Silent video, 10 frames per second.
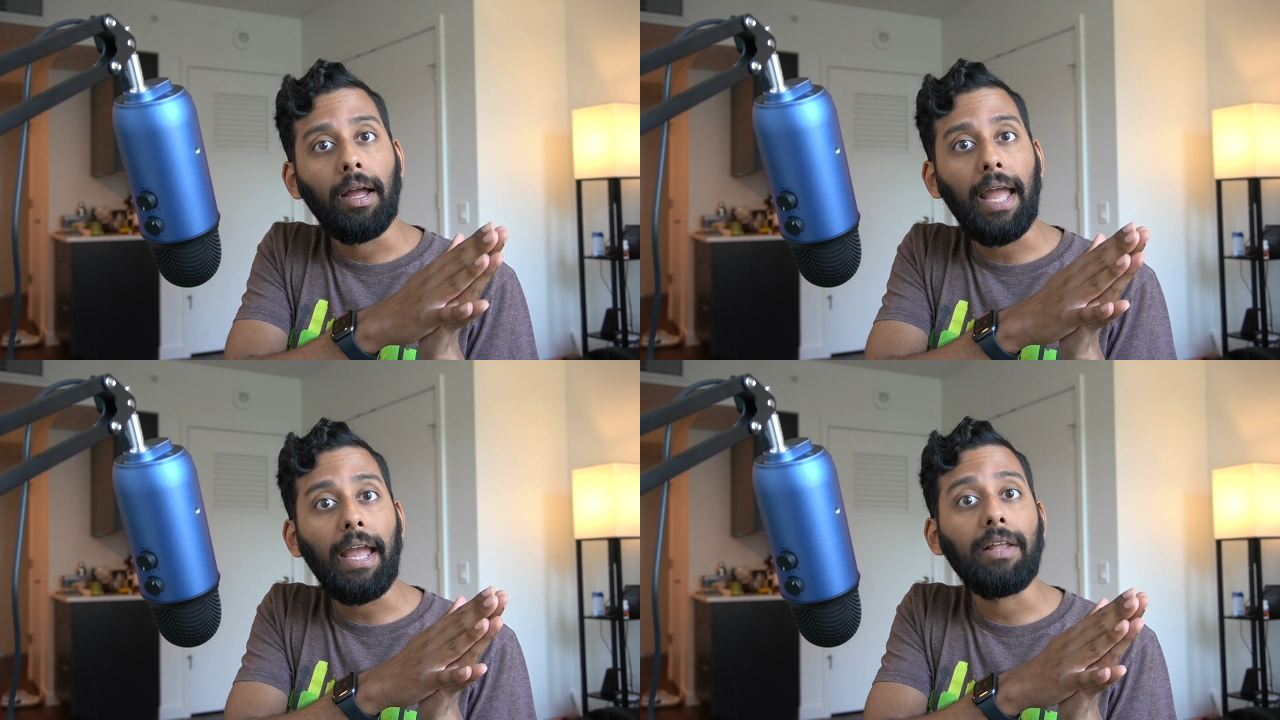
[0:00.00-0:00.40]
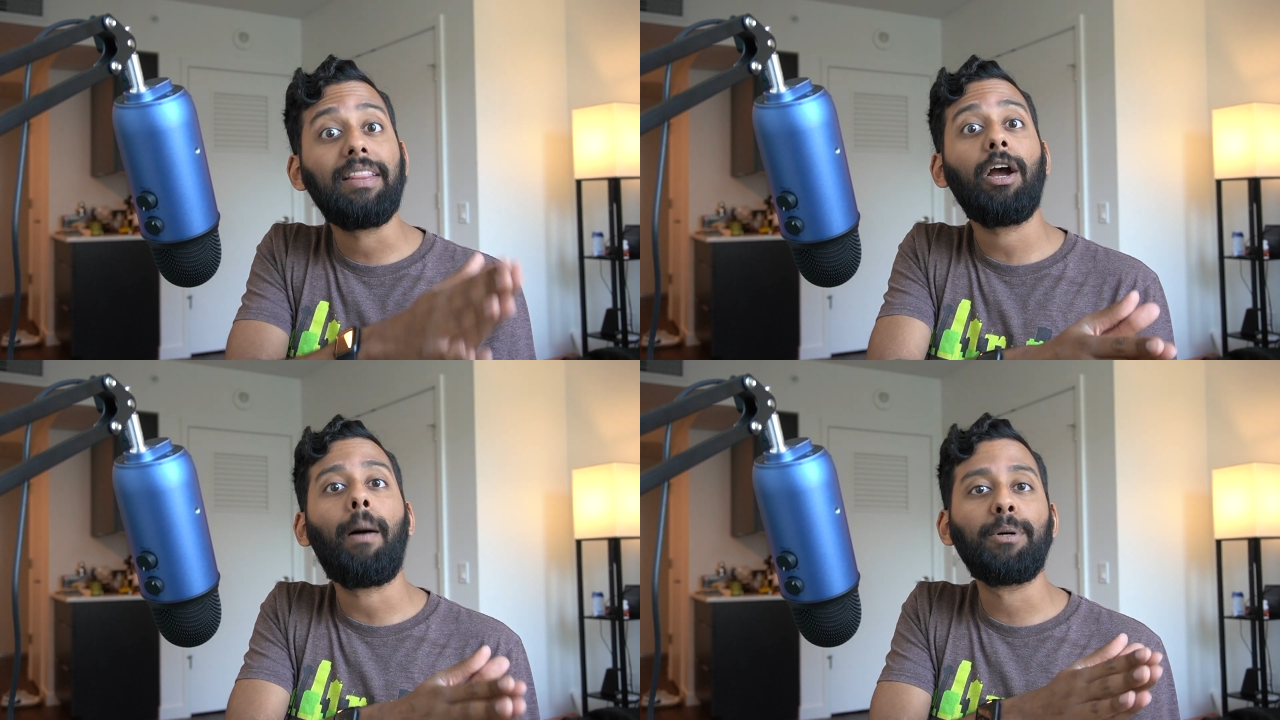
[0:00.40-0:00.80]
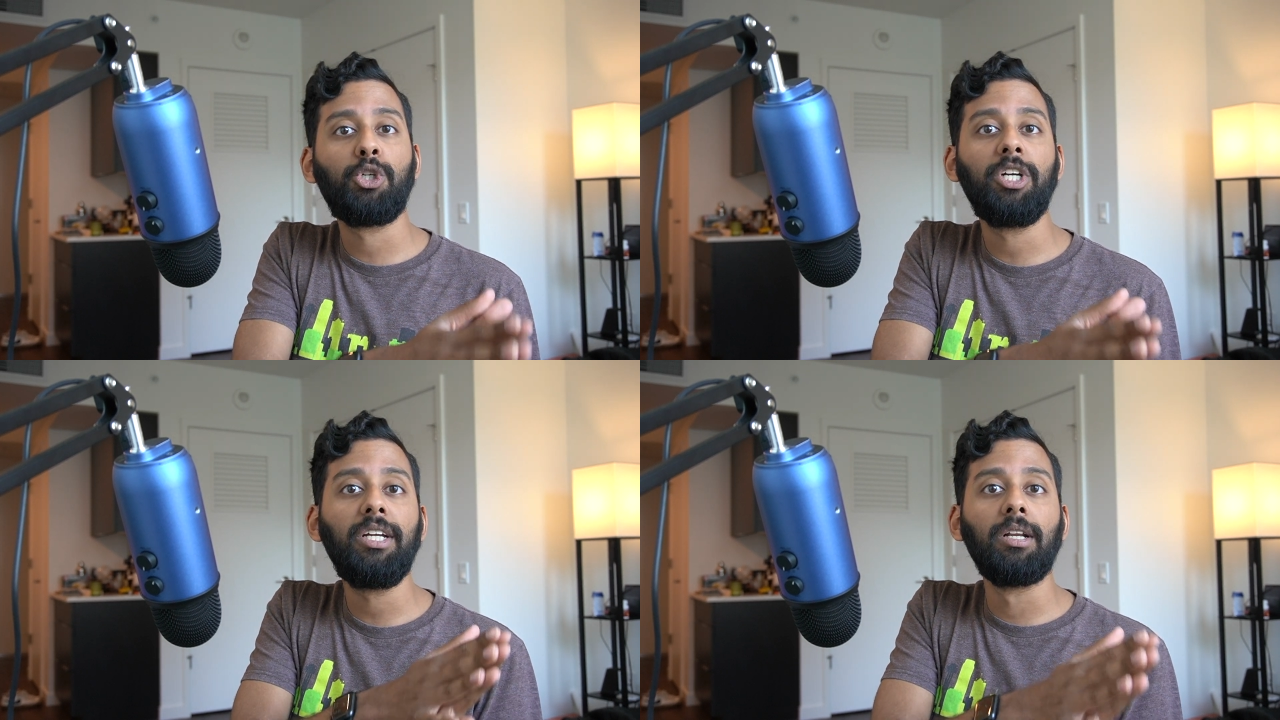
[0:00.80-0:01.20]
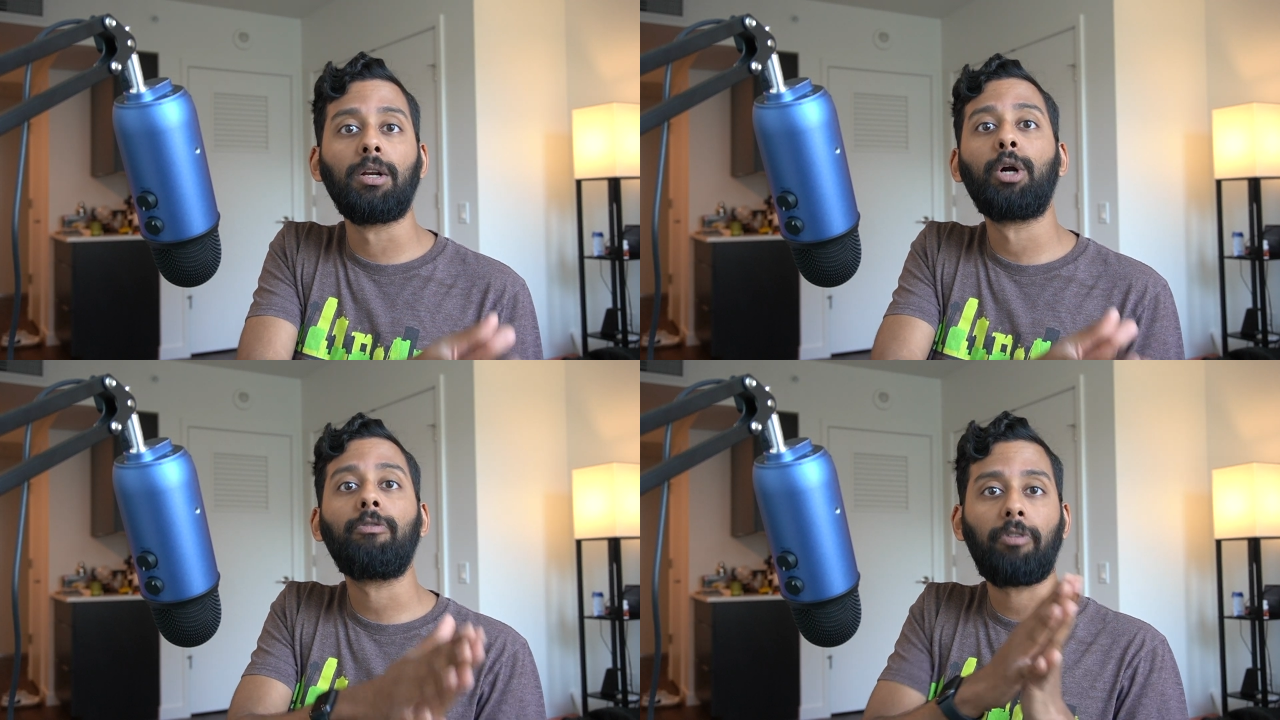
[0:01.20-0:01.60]
the opportunity to
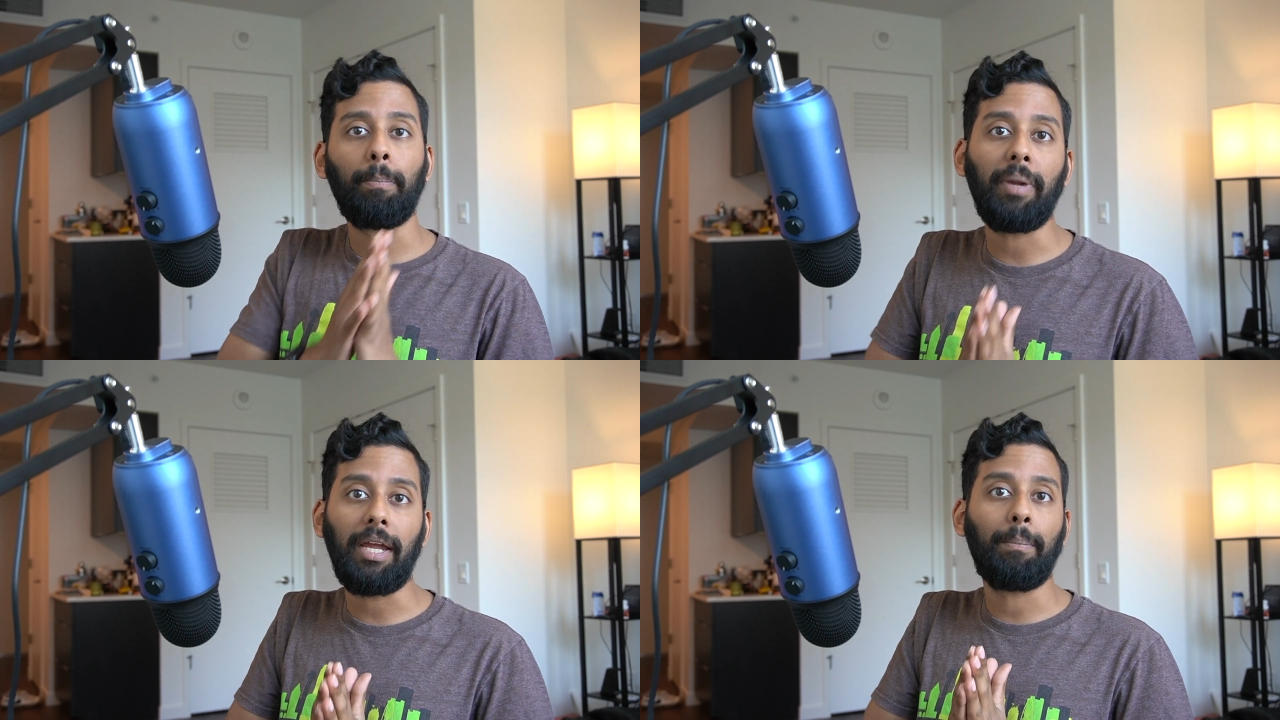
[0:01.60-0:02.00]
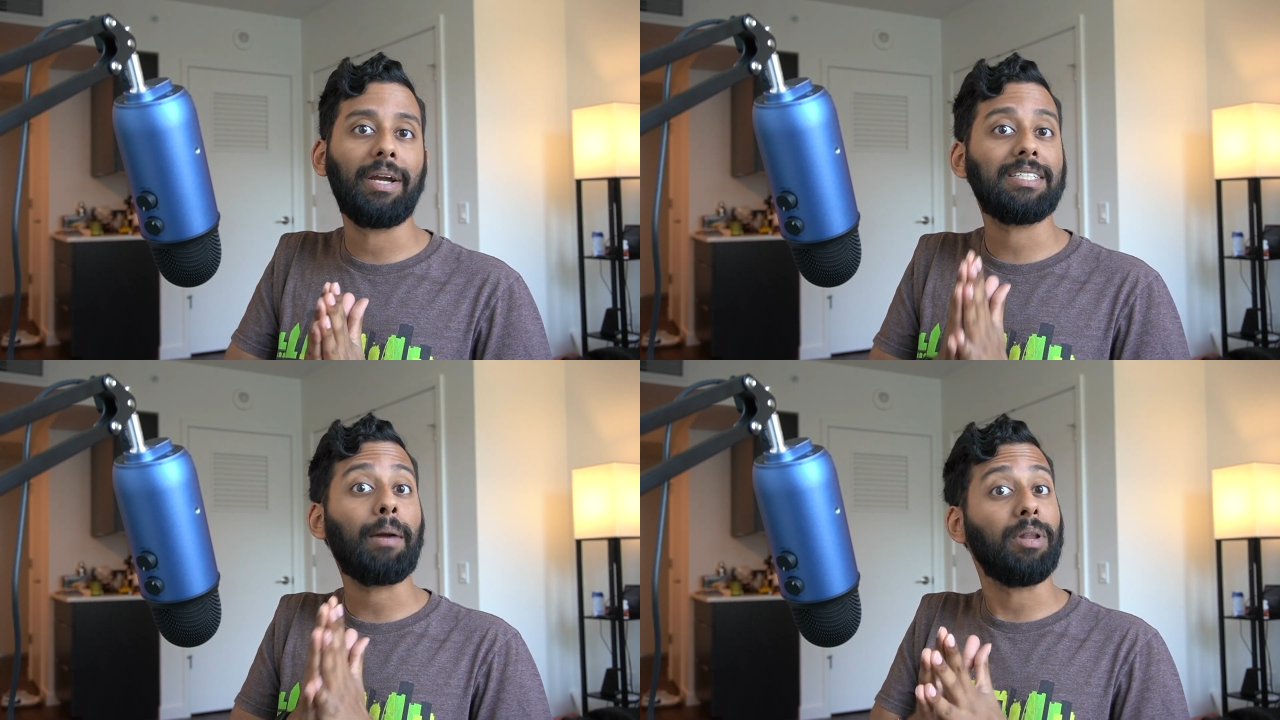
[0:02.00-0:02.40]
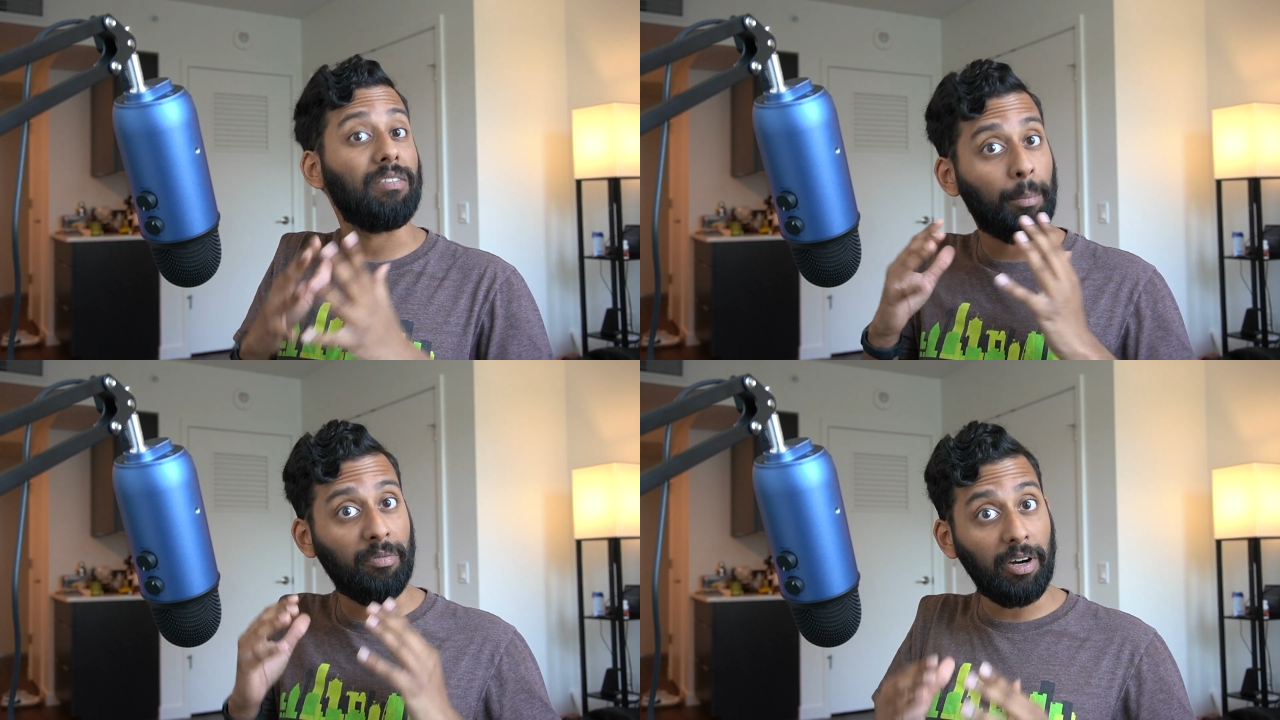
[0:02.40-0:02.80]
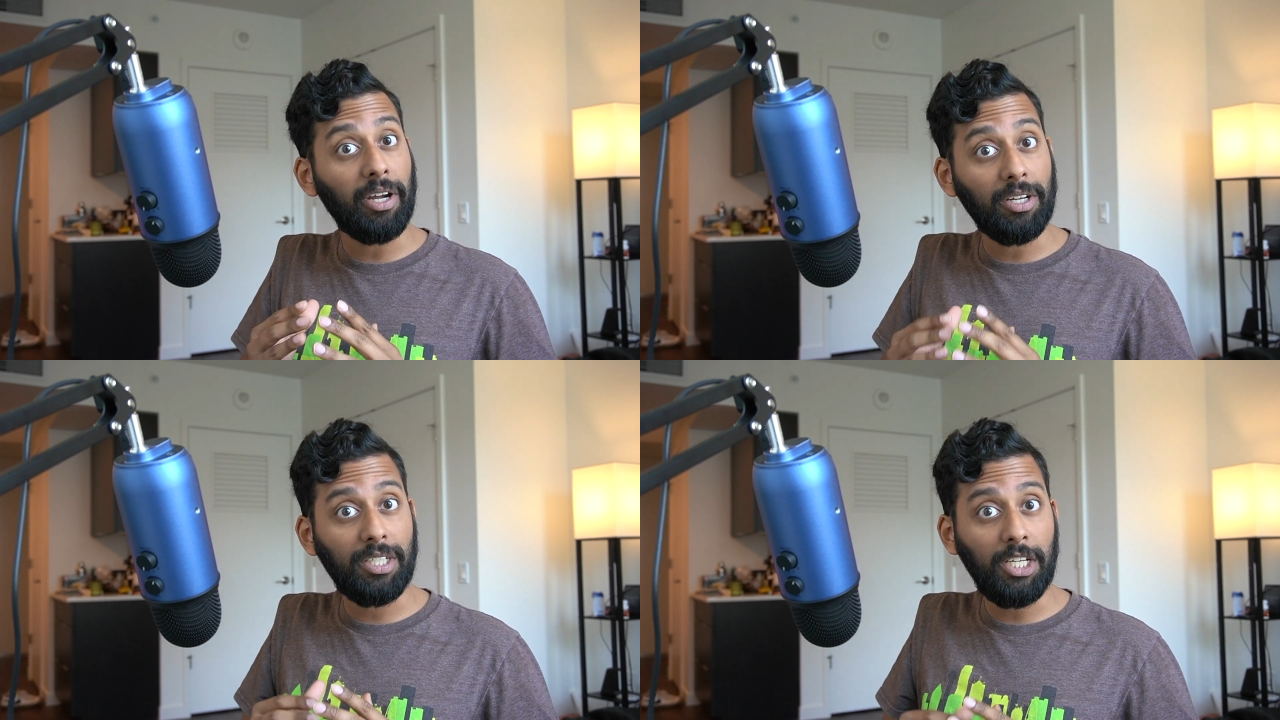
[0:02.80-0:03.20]
learn from me, because I believe I'm a very
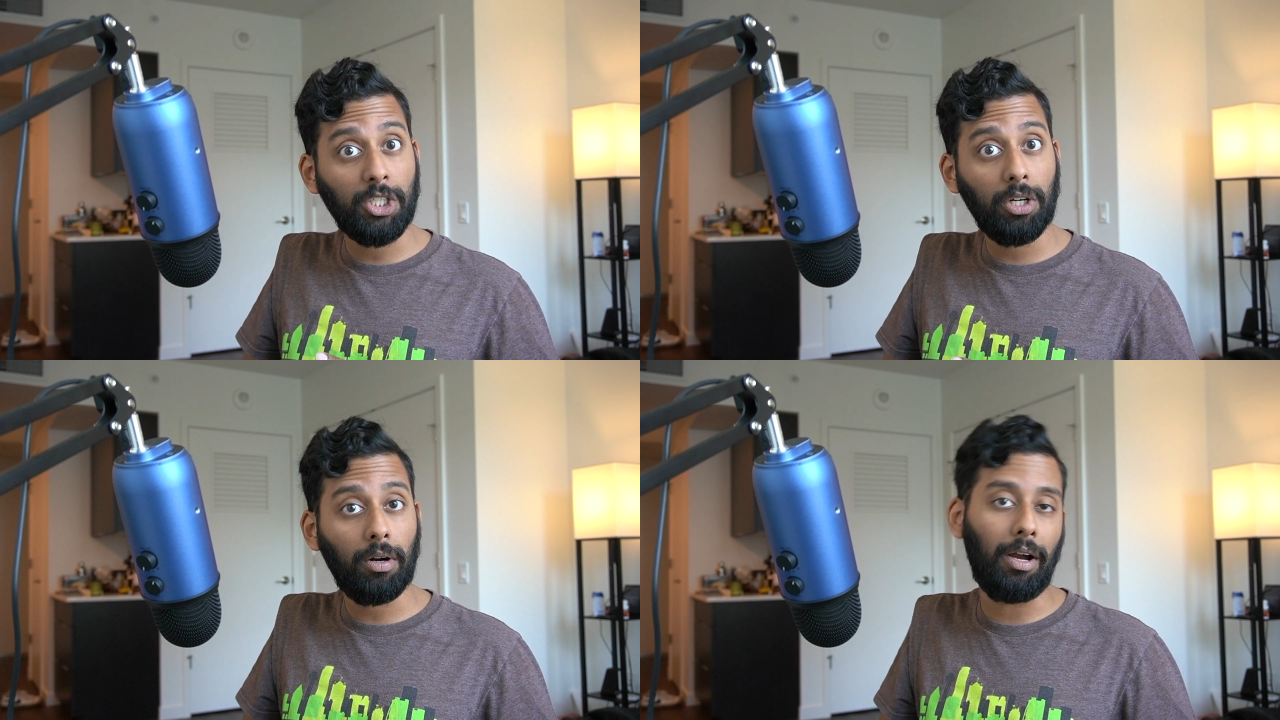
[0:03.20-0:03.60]
good teacher,